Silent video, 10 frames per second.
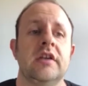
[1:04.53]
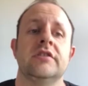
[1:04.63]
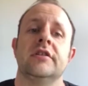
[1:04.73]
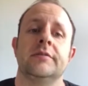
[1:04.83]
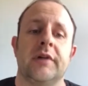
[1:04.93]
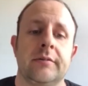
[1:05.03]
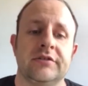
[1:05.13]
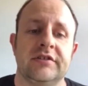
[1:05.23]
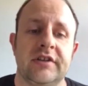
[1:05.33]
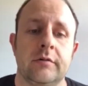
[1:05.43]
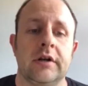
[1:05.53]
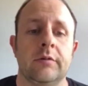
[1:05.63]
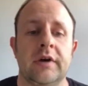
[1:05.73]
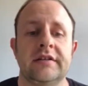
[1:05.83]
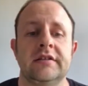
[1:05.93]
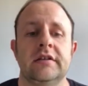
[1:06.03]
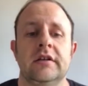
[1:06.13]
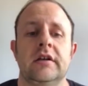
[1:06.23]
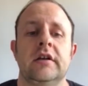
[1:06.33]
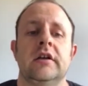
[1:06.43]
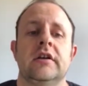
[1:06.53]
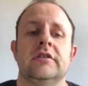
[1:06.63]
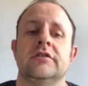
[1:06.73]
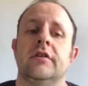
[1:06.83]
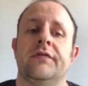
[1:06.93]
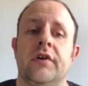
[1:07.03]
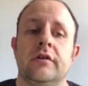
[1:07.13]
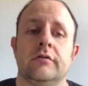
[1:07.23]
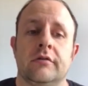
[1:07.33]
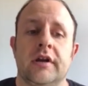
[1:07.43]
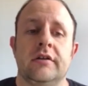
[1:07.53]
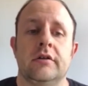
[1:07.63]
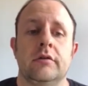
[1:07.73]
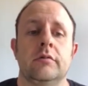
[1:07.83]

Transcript: Each of these papers is equally weighted, so your final grade